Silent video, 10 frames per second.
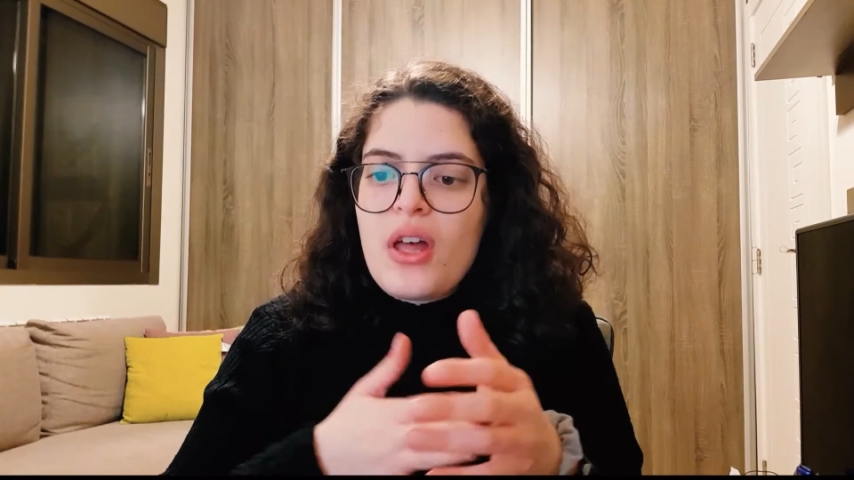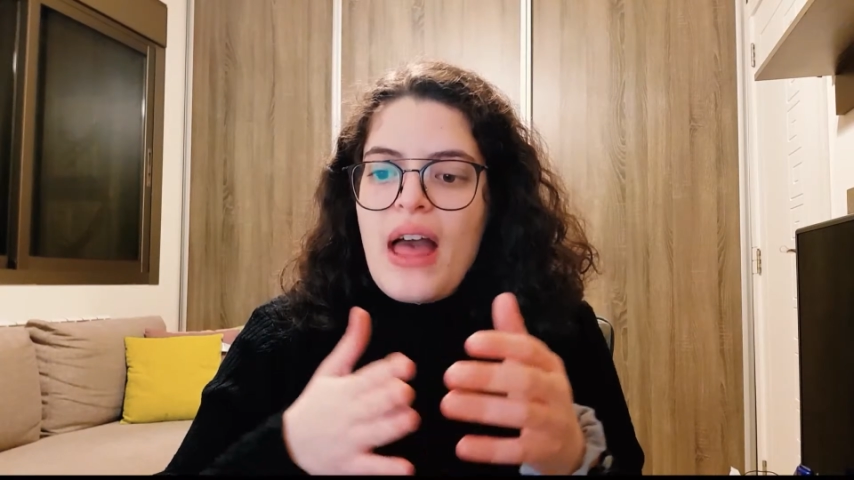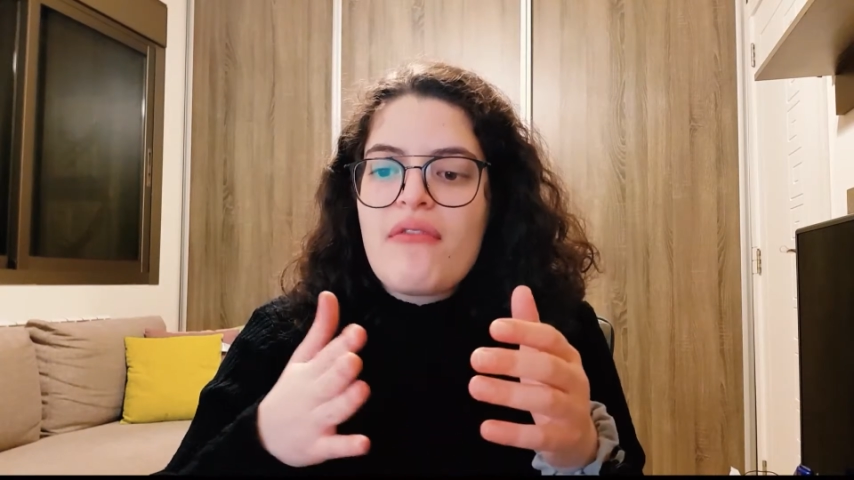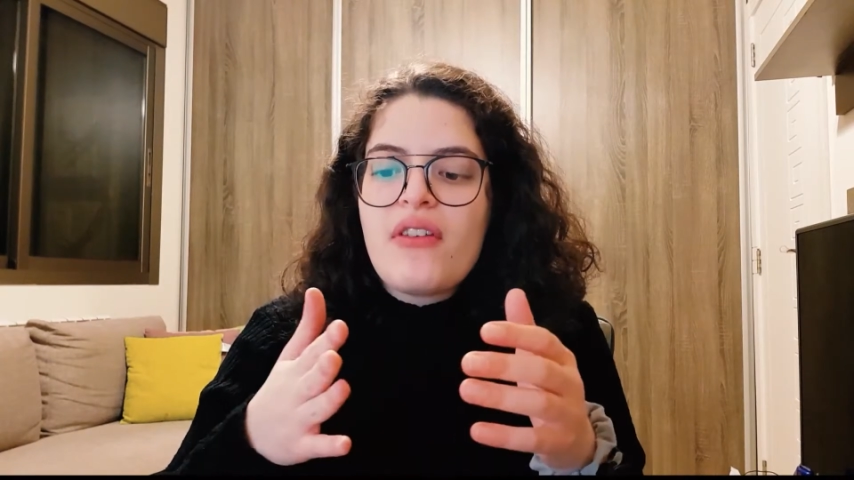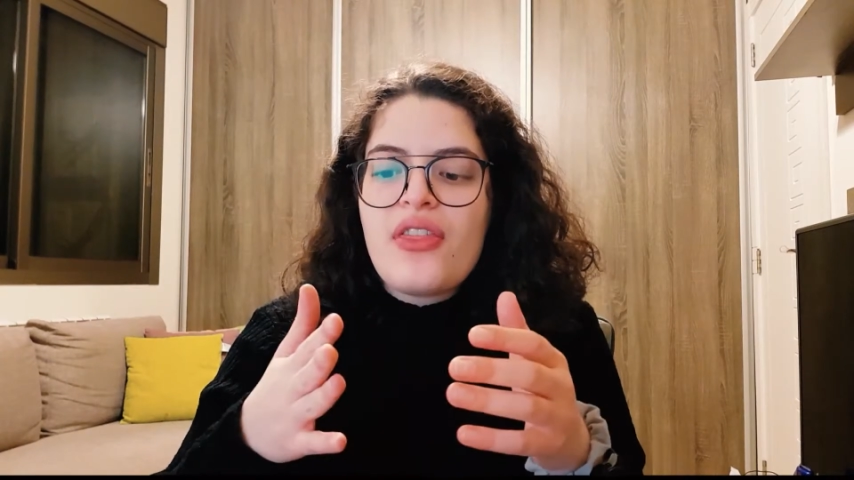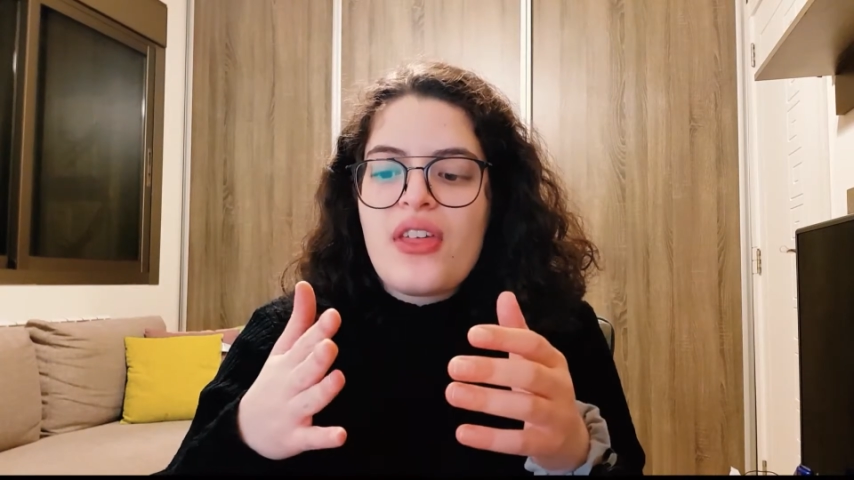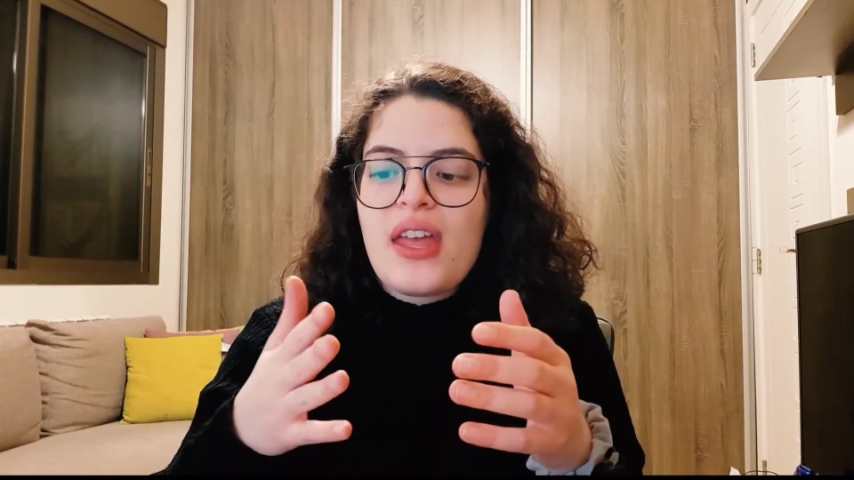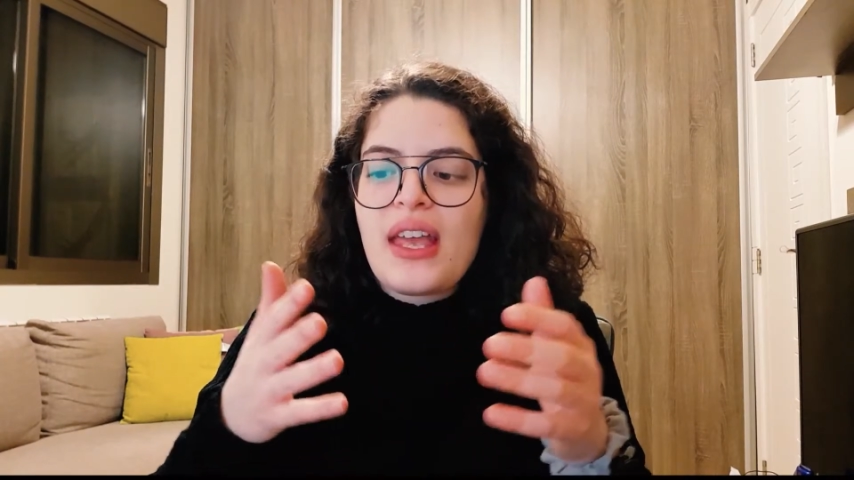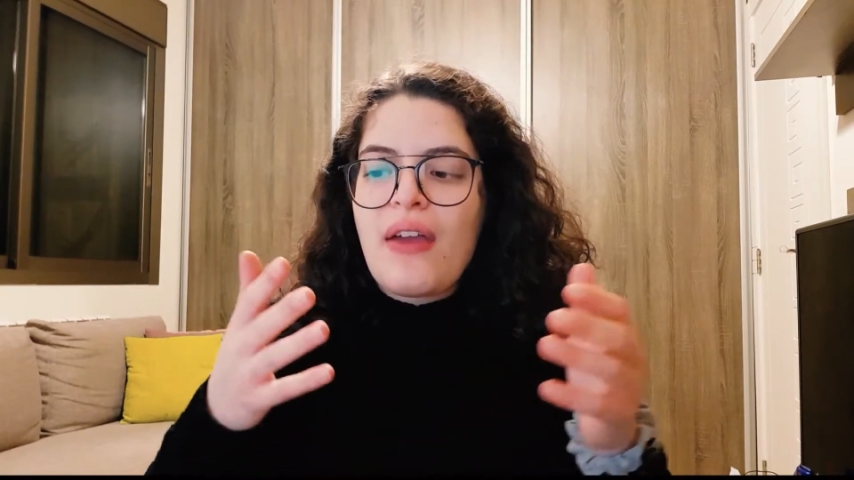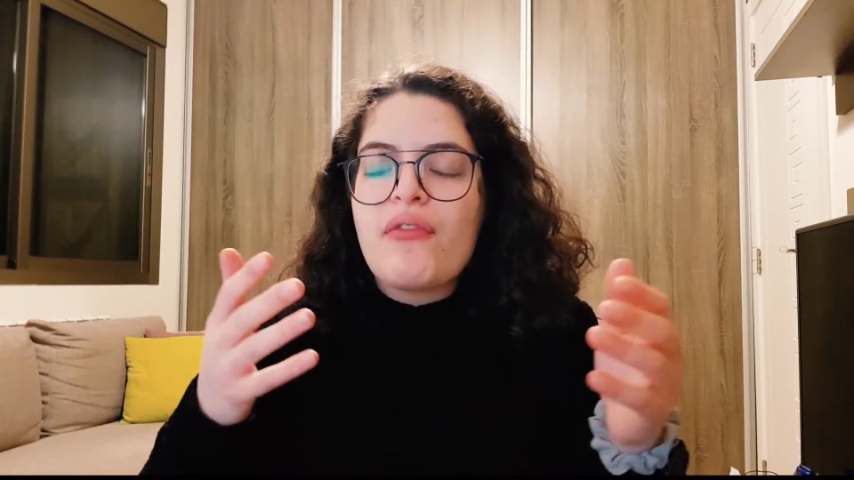
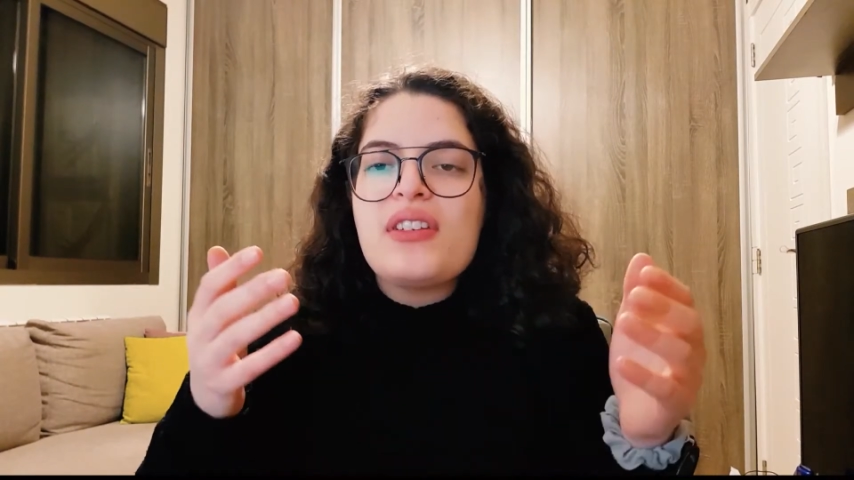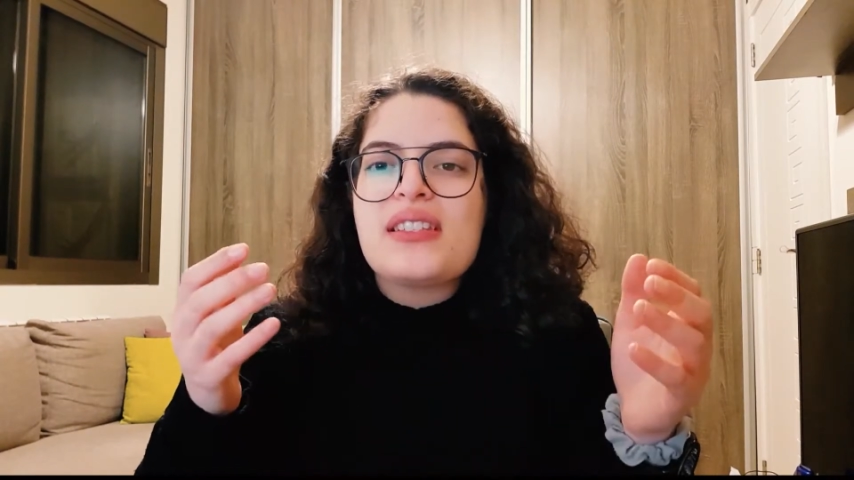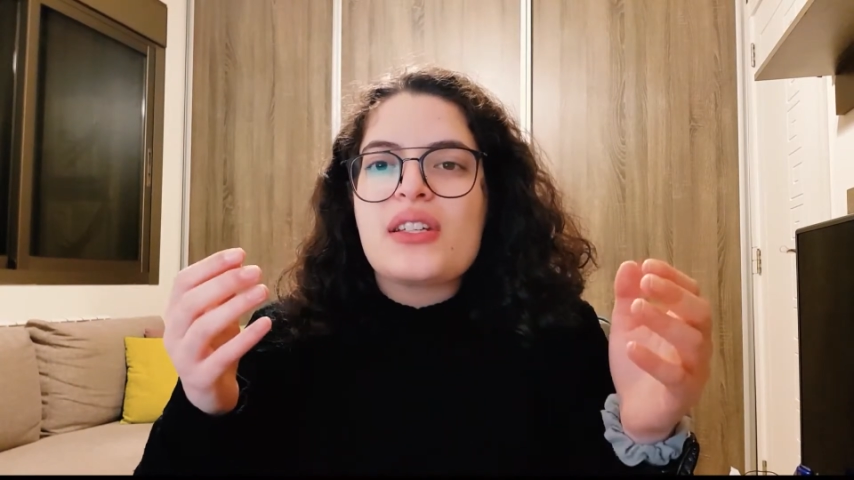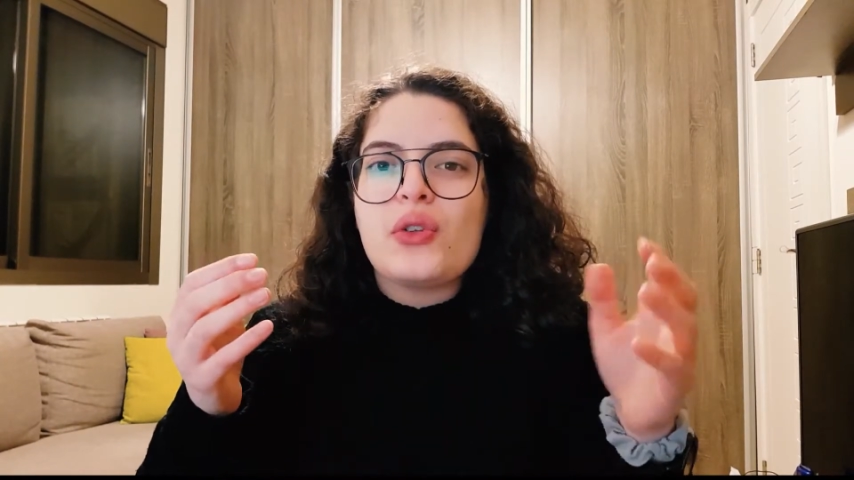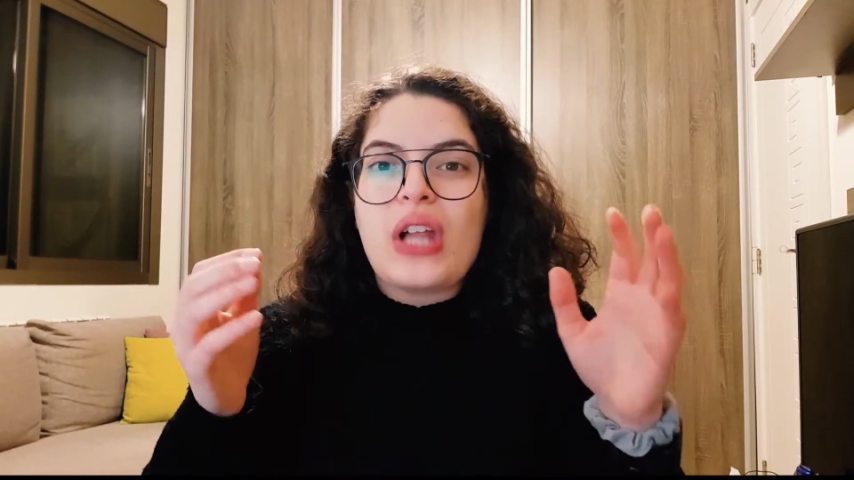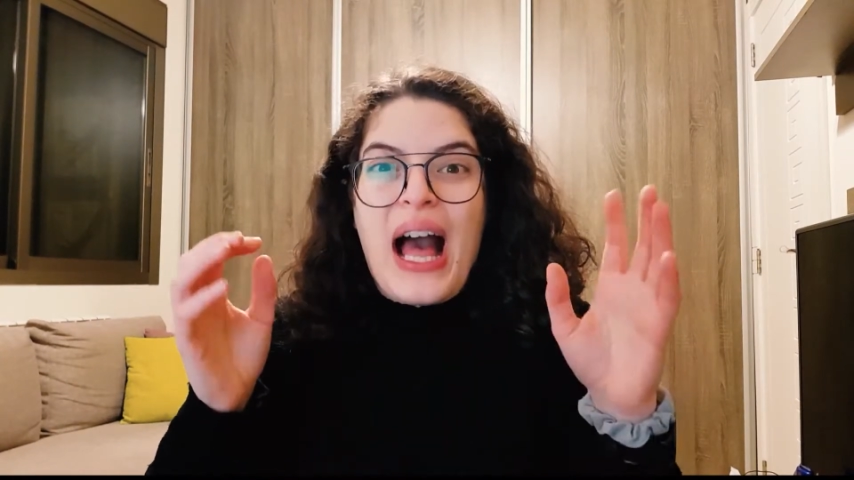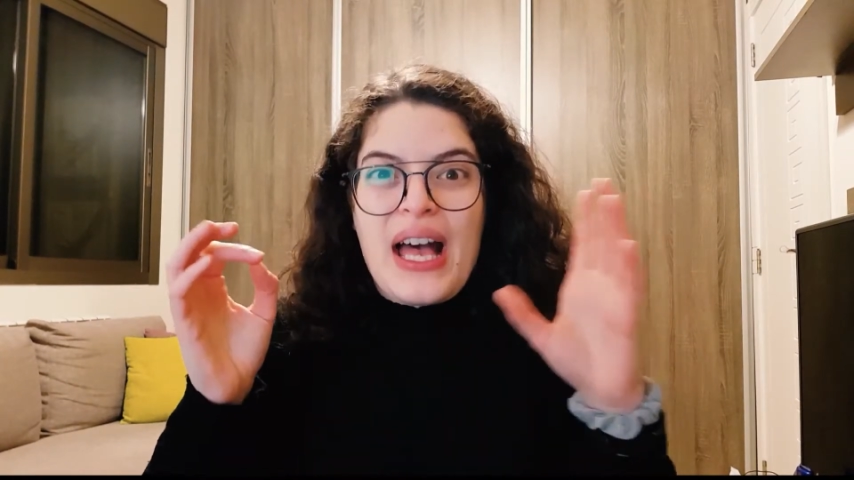everything, every single